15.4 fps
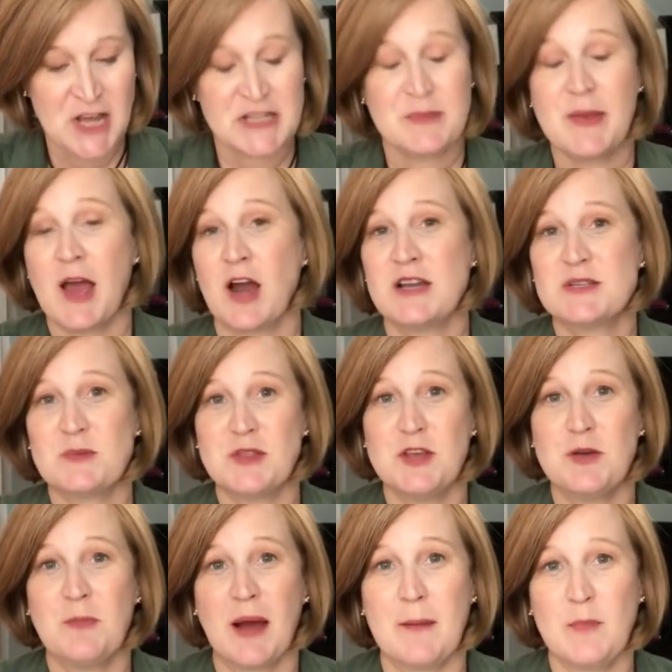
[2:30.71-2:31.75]
to be honest with
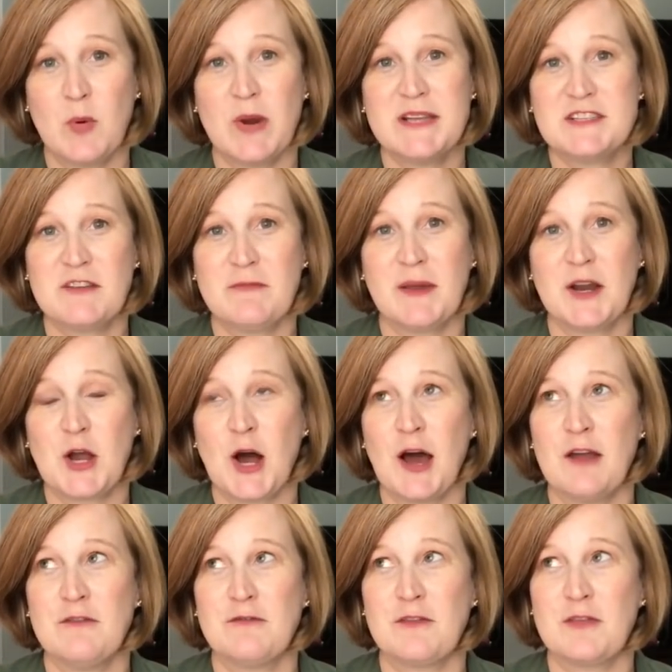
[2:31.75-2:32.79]
you, my boys have been
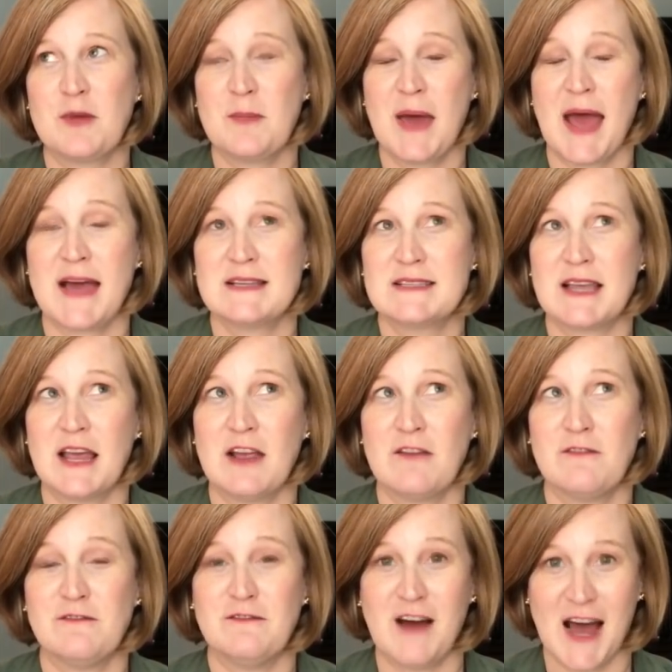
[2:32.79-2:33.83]
gone for the past like
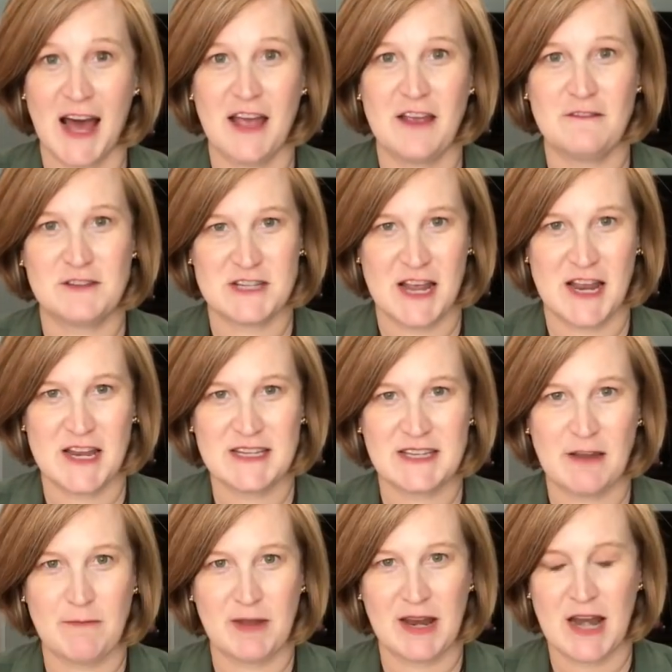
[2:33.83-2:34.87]
five days.
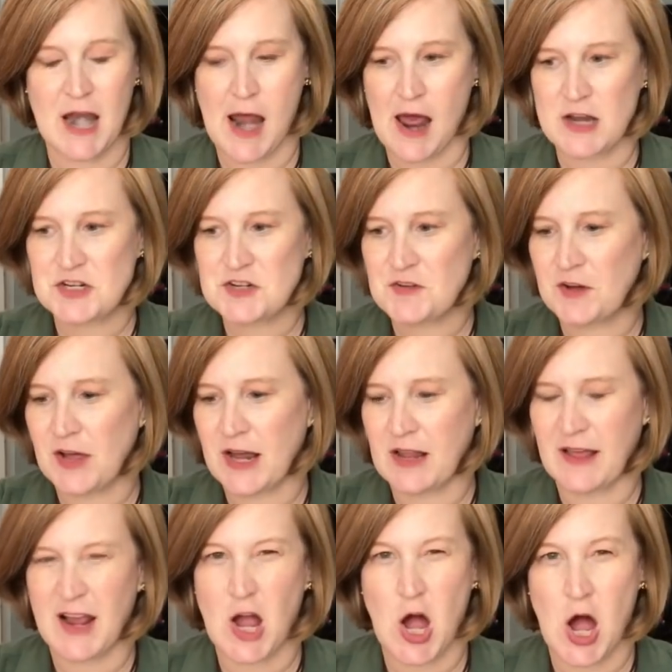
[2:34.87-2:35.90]
They've been in Nashville at
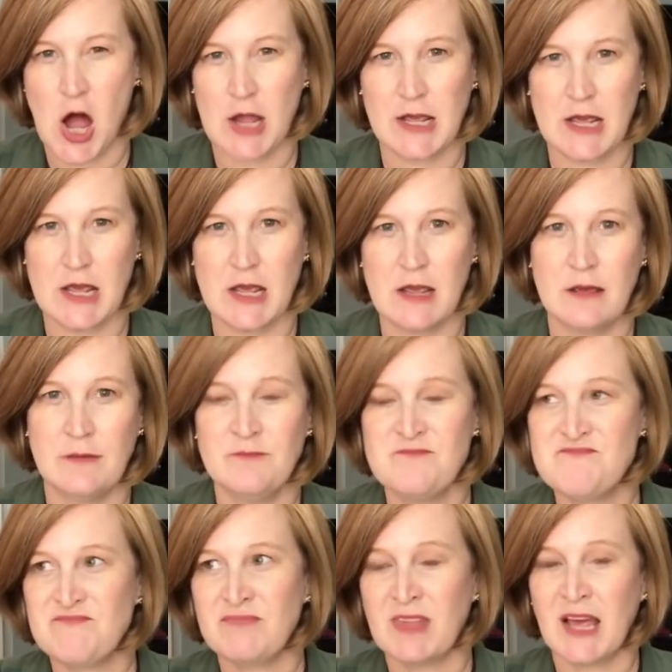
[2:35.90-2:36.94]
like a hockey
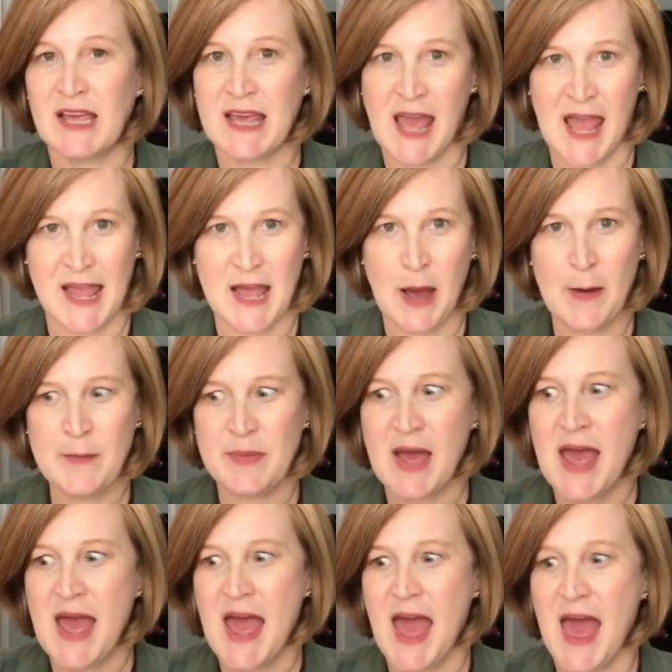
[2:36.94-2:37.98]
camp
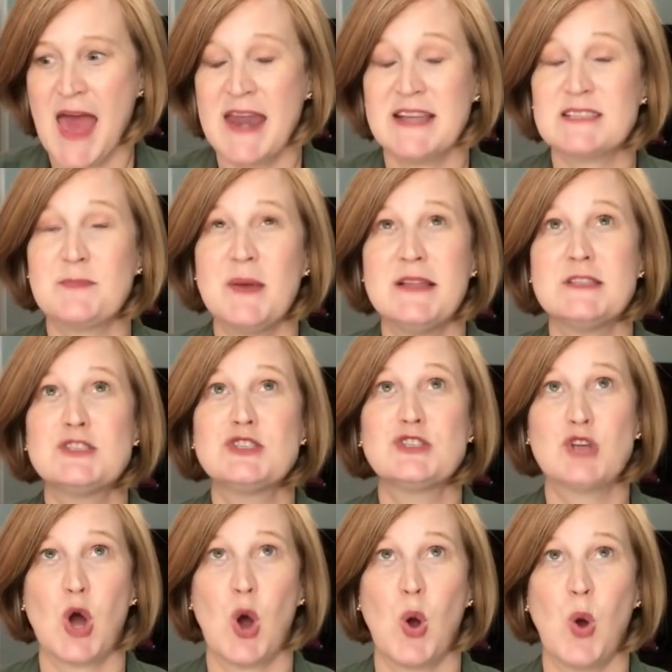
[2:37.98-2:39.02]
and it's been
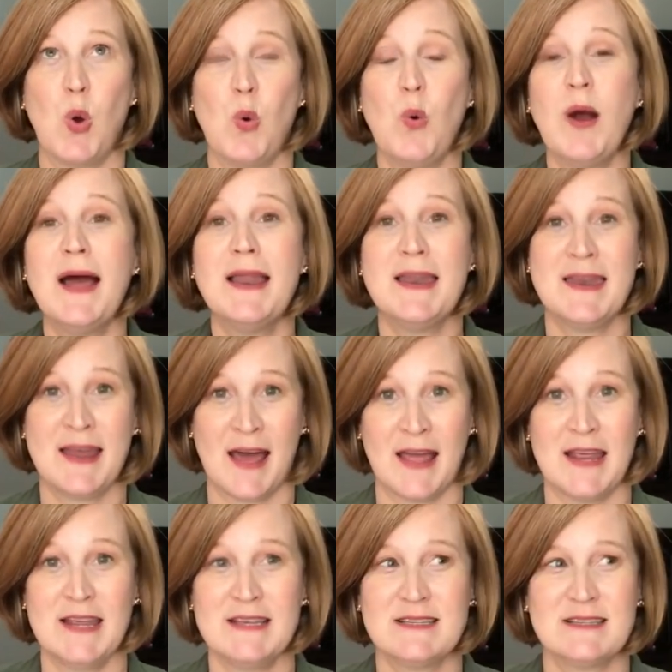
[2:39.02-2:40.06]
so
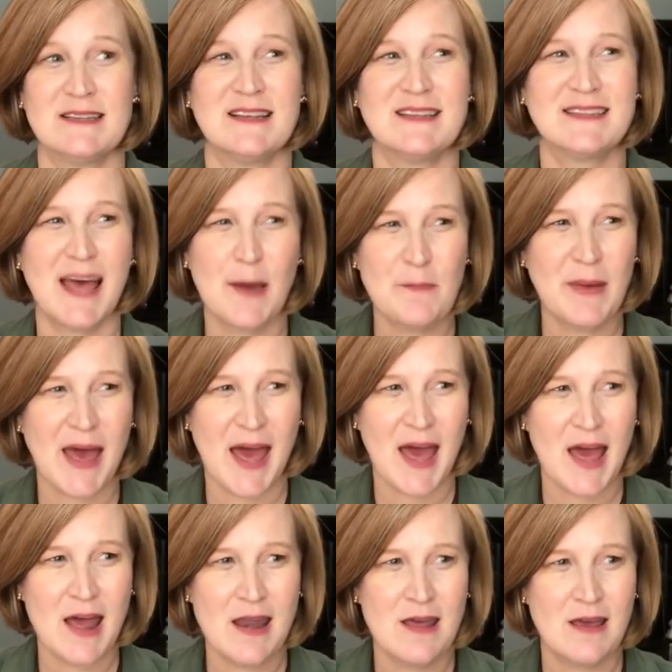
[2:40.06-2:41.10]
nice. Is that
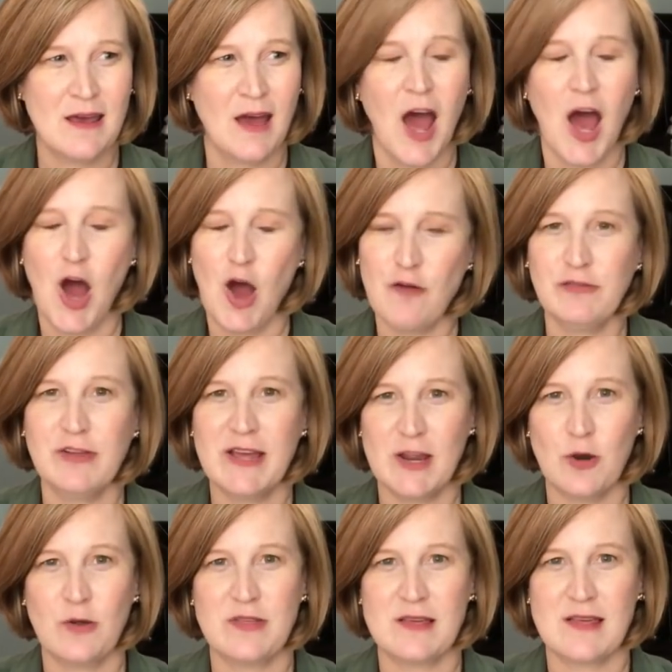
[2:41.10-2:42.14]
bad? Hopefully
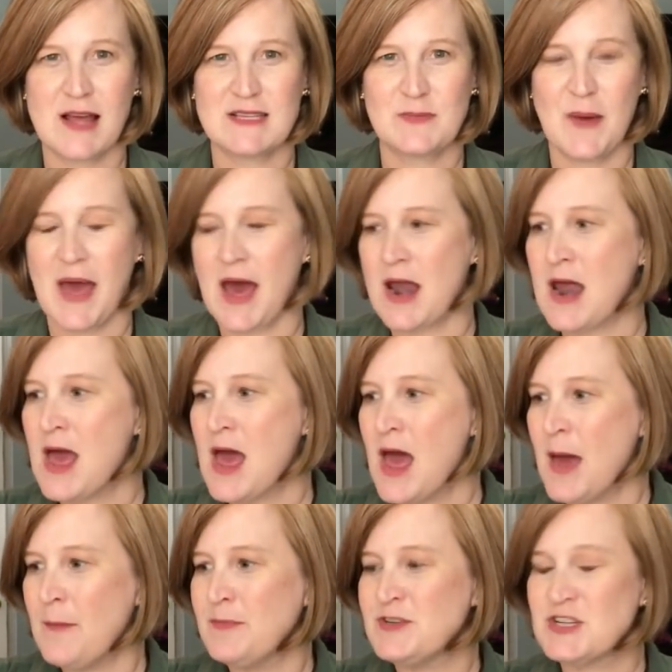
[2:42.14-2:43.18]
you don't think that's bad.
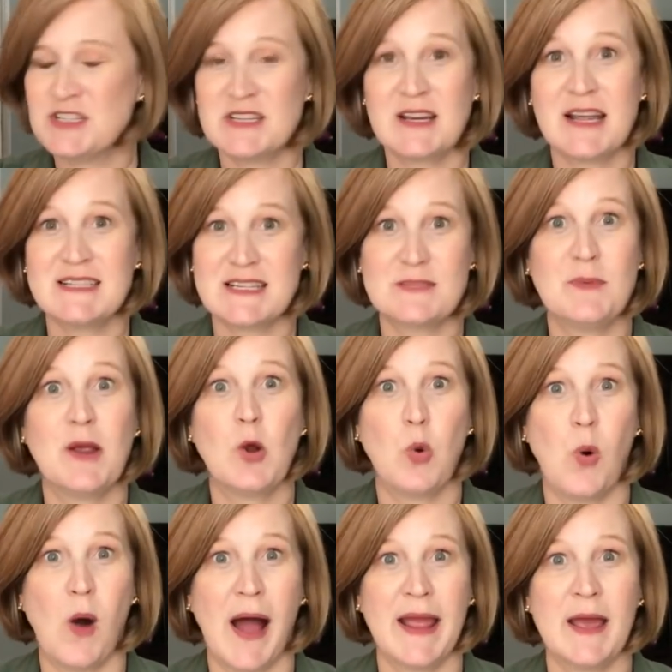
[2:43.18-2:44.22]
Just because it's been
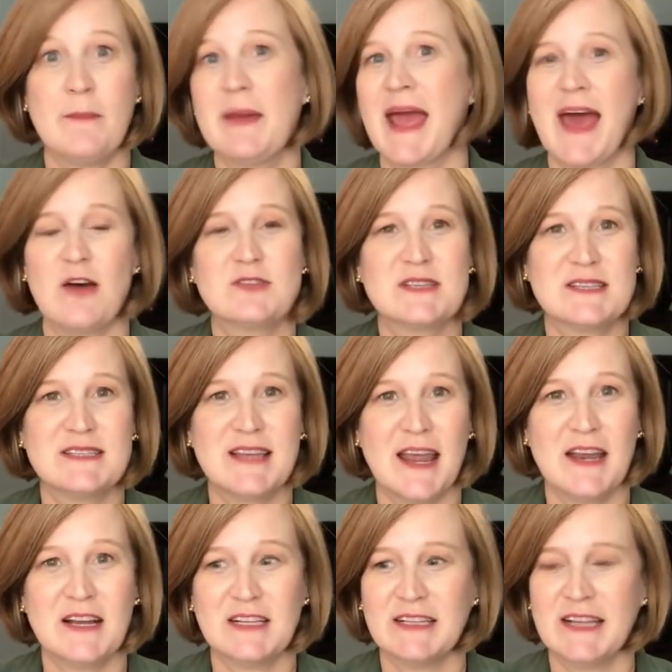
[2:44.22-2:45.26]
quiet, my house has
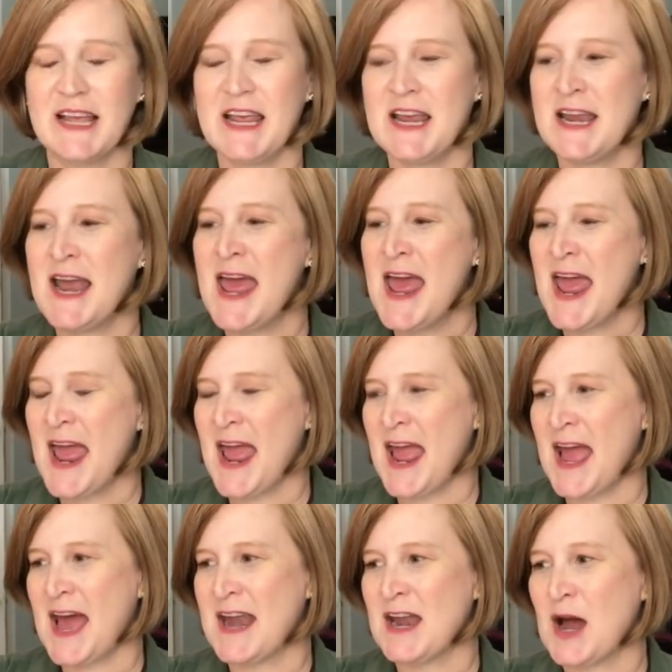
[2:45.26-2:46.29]
stayed clean,
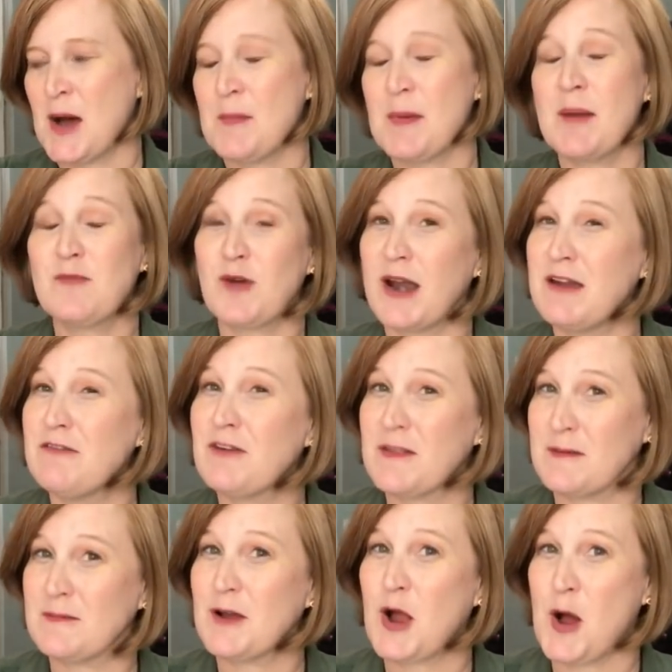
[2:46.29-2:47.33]
and um, I'm ready for
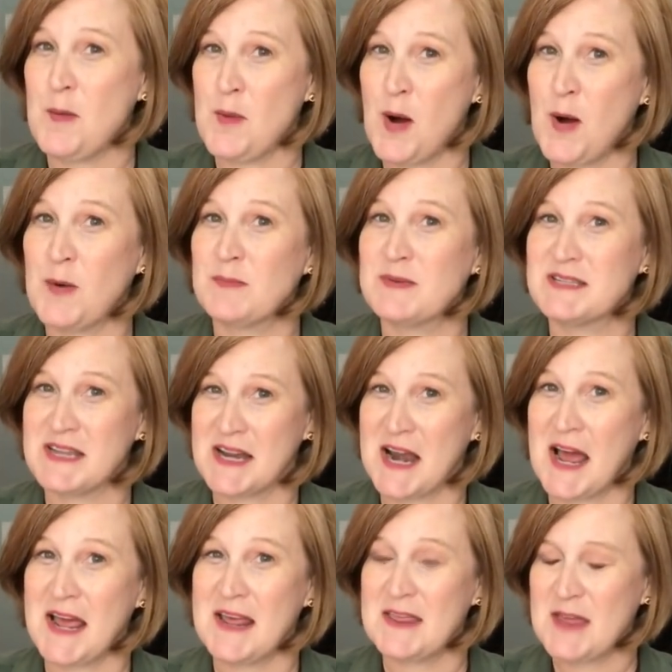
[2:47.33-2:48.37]
them to come home
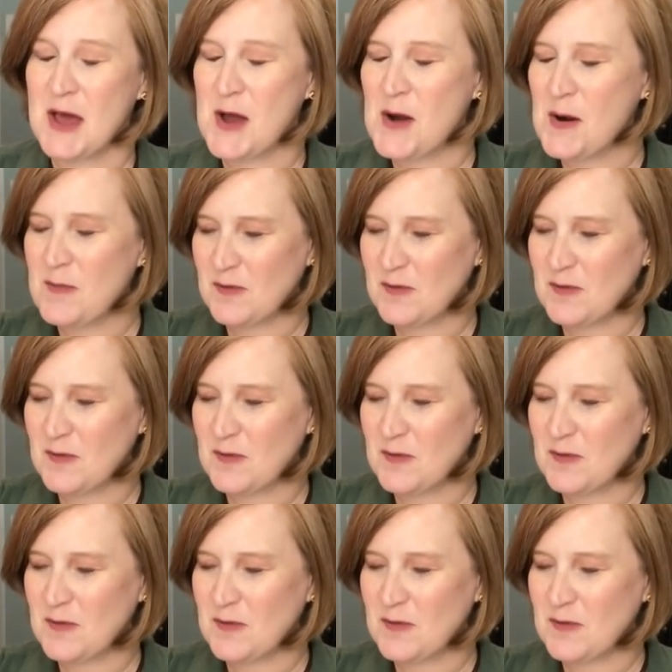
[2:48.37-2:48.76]
tonight though.